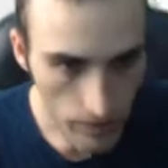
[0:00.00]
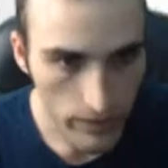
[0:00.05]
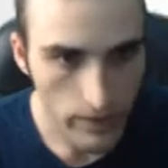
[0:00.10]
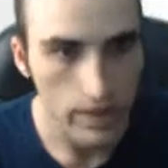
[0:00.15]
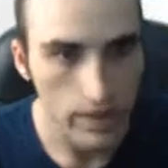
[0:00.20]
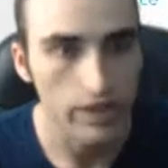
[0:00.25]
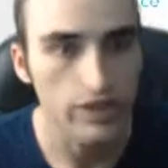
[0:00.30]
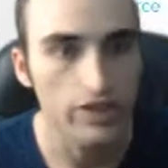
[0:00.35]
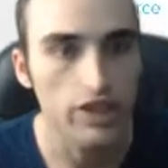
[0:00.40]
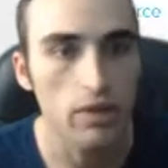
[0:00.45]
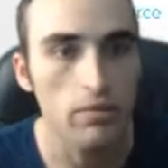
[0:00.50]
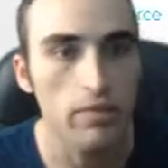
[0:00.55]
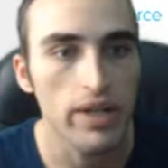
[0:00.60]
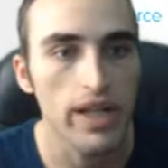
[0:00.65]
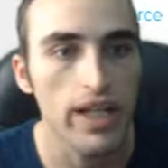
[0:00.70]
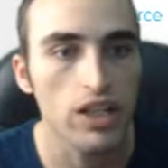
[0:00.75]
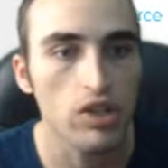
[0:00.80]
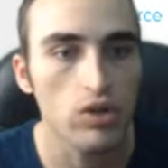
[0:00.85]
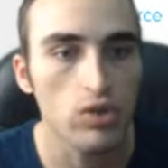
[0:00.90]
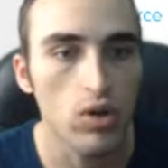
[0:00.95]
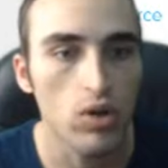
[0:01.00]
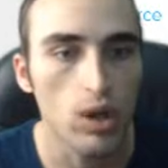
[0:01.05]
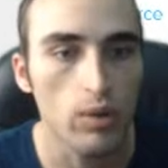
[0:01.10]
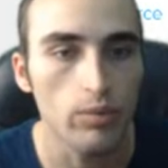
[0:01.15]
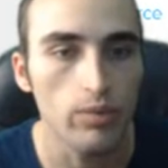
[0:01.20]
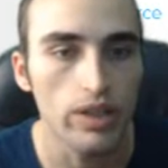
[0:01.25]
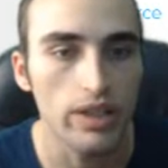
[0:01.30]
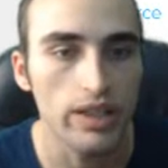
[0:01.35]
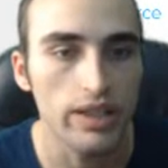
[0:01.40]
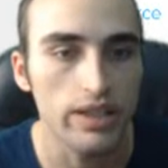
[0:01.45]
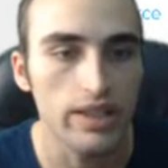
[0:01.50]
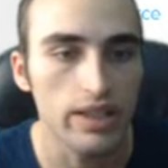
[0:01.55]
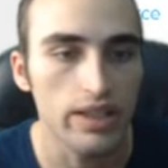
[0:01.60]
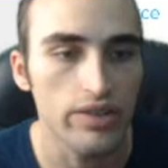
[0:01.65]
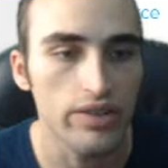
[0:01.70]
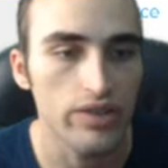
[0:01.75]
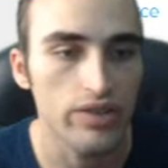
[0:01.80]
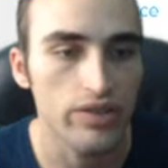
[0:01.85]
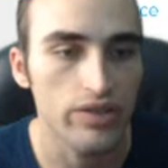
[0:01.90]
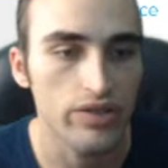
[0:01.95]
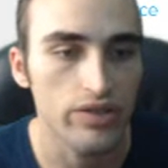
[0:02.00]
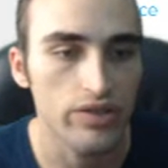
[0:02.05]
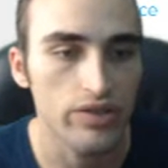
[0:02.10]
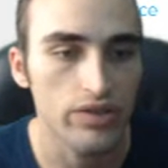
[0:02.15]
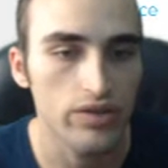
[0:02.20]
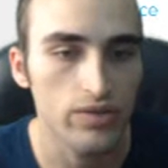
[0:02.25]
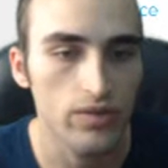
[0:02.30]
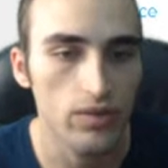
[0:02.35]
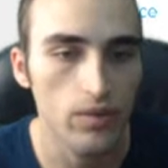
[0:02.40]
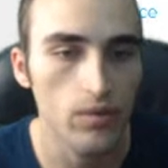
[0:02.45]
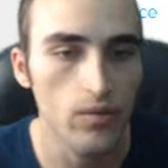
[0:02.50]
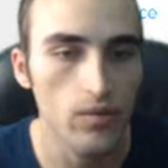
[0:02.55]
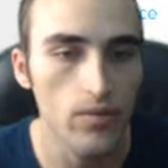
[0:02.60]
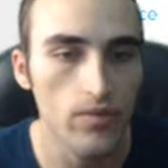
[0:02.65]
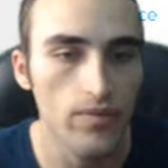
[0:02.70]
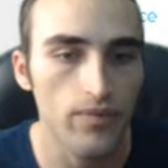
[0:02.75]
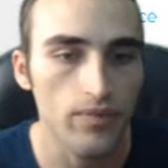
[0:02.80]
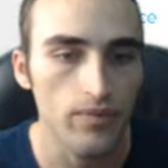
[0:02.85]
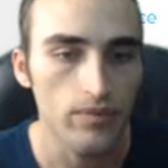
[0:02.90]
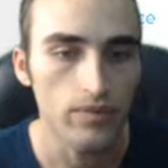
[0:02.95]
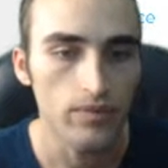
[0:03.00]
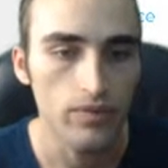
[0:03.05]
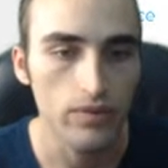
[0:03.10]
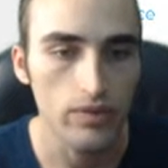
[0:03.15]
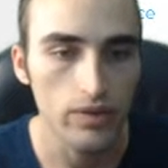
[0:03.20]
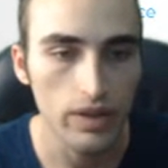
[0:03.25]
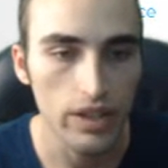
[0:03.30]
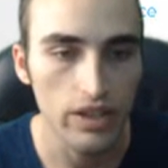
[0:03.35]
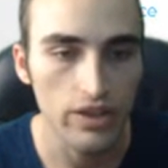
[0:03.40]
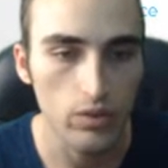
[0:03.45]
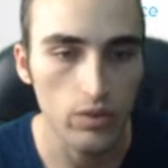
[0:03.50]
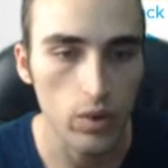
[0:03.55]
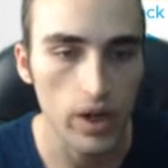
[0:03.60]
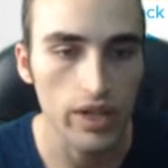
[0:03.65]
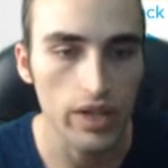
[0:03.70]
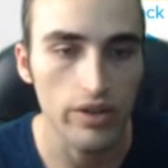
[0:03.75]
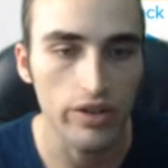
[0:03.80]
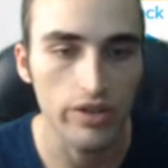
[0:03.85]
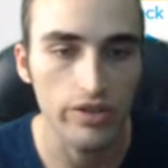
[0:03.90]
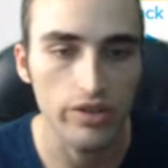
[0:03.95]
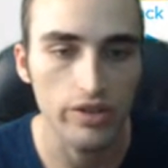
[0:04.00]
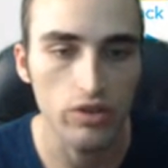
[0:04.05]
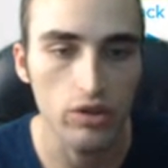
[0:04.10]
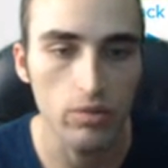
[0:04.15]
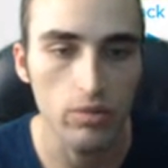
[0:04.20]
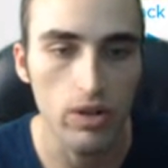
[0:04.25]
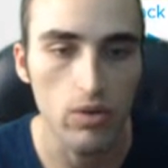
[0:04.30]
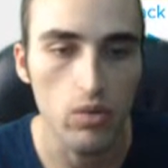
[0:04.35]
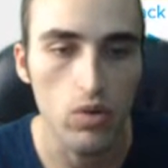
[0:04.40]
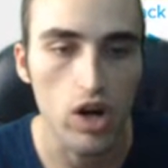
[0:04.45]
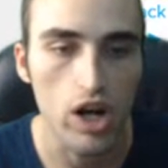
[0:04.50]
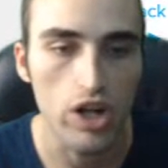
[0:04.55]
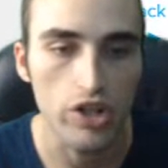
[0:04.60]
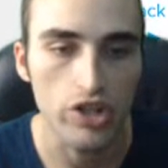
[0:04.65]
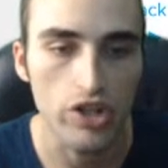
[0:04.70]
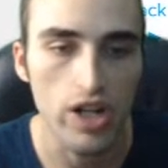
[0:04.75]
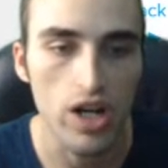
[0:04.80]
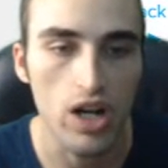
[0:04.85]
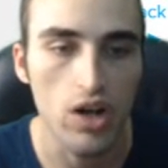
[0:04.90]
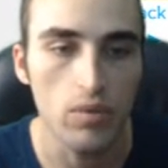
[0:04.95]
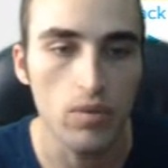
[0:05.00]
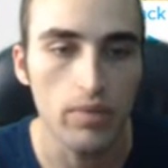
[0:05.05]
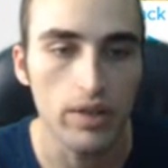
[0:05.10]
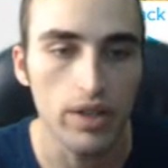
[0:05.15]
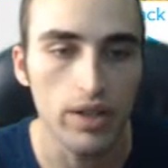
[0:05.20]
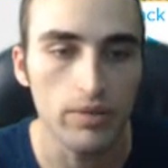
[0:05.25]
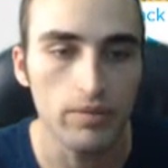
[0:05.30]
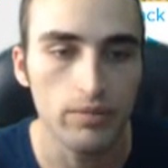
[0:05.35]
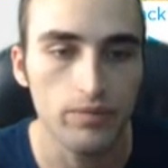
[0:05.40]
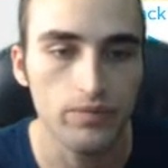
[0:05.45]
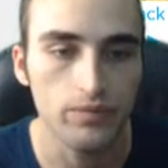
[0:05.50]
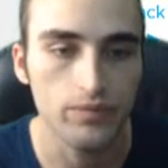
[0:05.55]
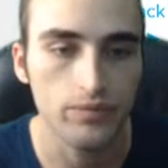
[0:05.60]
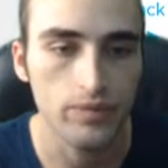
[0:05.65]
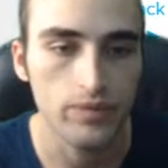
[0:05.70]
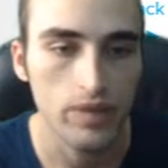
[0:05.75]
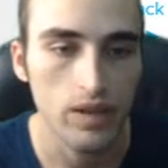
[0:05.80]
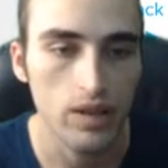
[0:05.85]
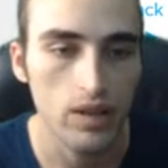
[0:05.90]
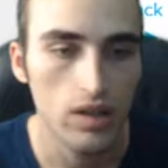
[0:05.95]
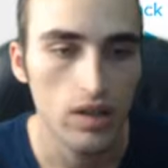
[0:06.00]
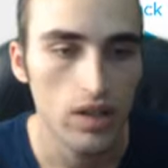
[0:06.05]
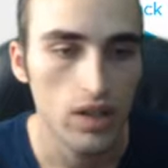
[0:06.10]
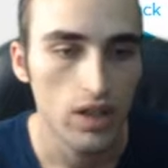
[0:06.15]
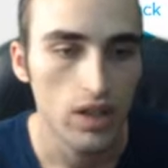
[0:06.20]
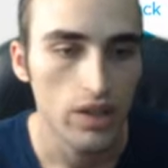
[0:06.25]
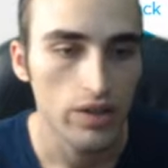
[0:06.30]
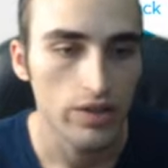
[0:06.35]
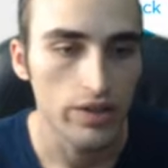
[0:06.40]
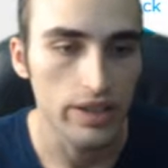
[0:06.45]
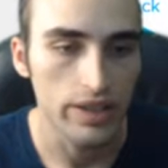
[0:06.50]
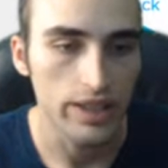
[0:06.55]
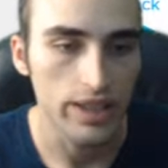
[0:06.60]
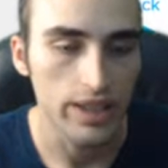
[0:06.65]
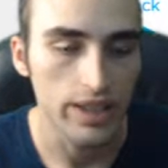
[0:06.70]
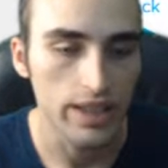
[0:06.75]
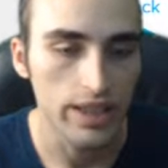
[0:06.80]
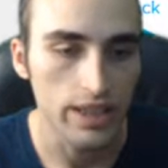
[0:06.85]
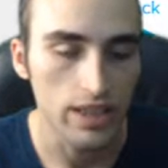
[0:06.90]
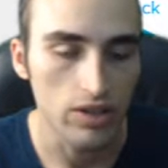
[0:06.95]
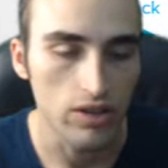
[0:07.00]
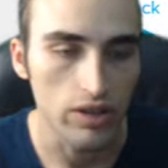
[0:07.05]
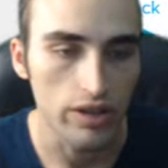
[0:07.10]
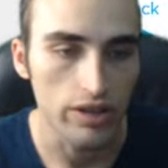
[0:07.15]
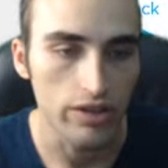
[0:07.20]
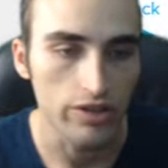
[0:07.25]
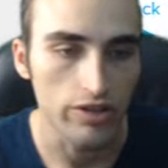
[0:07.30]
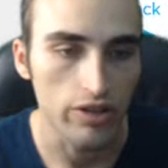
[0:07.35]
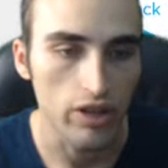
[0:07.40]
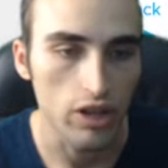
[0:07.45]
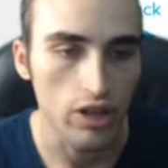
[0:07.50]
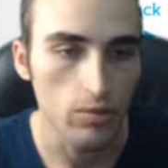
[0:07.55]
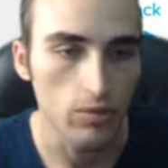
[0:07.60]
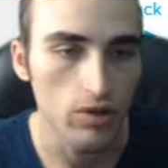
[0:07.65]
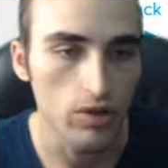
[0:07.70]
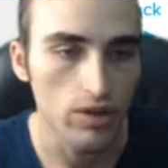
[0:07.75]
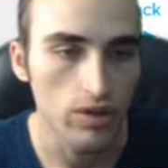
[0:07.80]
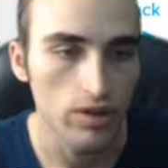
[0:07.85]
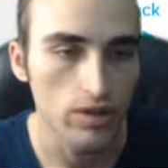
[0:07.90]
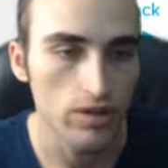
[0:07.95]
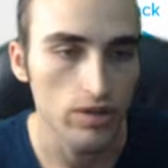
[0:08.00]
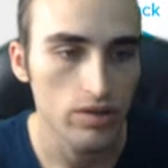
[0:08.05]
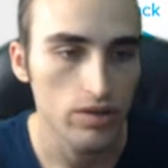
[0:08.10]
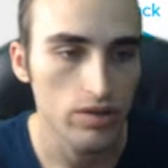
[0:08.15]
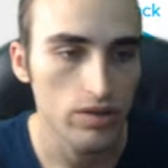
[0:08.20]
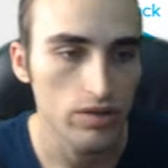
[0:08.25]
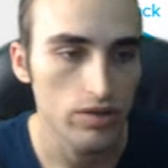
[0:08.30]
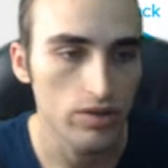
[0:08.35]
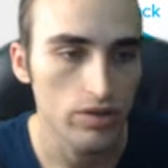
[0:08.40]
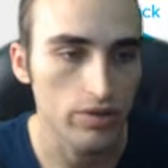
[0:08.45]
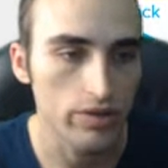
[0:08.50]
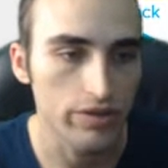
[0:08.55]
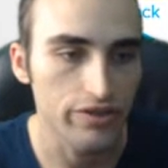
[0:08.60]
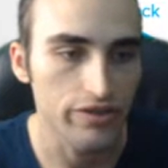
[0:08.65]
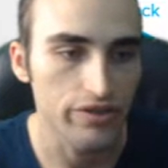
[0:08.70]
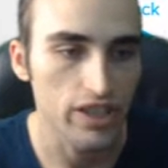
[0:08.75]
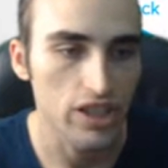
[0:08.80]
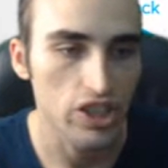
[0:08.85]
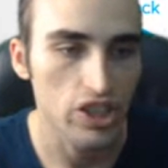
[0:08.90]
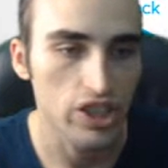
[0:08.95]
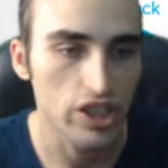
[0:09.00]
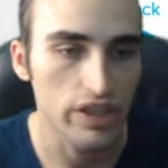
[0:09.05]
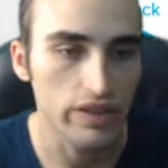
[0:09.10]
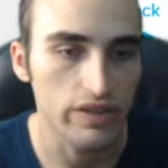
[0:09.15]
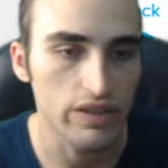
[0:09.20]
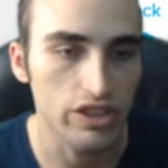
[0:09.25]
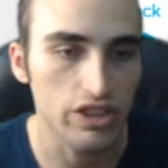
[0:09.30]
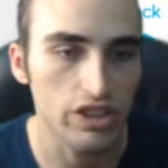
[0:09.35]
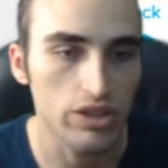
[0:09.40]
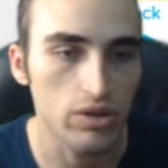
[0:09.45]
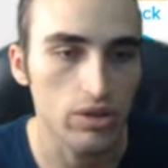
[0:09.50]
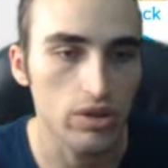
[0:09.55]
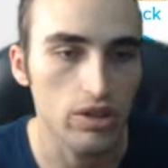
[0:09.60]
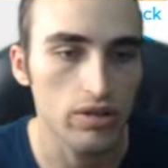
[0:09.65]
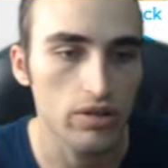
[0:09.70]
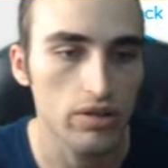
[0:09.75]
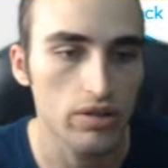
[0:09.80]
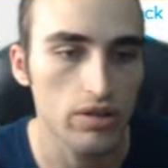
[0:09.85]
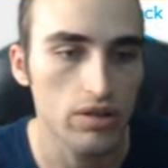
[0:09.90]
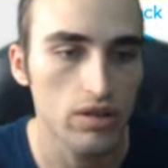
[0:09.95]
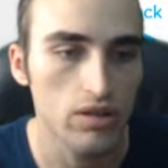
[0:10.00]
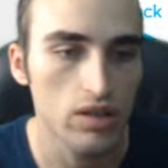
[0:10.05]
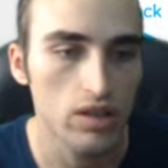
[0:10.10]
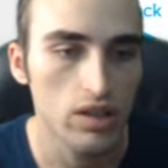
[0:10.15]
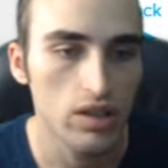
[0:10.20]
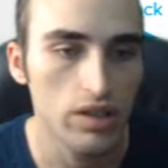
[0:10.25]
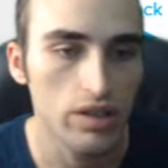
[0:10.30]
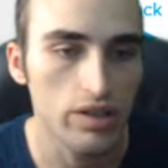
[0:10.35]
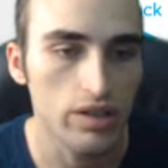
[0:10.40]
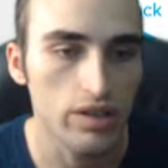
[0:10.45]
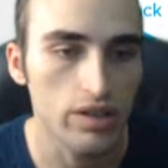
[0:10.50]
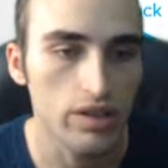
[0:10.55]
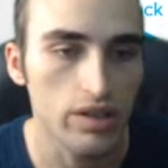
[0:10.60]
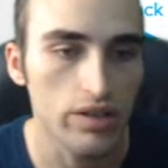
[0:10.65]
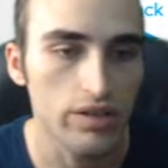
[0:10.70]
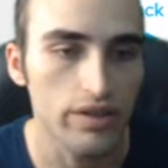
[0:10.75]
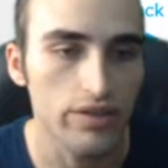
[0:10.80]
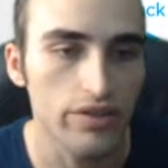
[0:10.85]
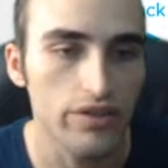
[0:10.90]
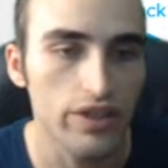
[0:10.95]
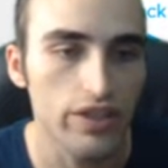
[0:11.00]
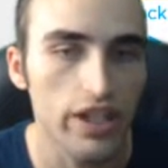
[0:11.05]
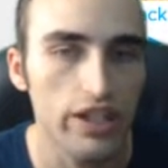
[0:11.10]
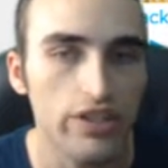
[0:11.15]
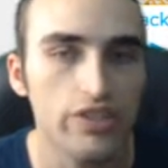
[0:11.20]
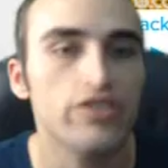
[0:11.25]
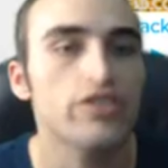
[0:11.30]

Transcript: There's our man Chrom. Look at this. This white looks a little bit washed out, but the detail on his armor, the reflection of the sword, the face, it